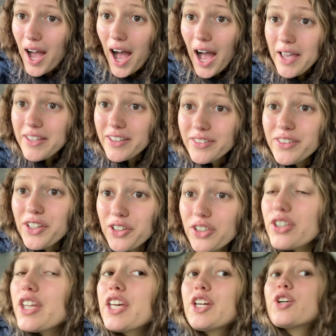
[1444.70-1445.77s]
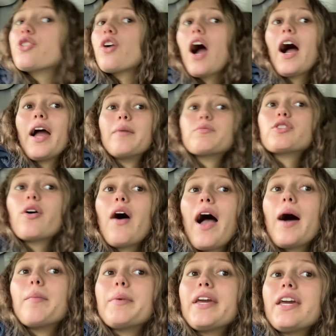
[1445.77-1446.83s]
I literally could cry. I'm so
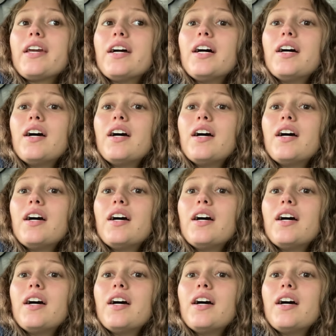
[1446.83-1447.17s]
happy.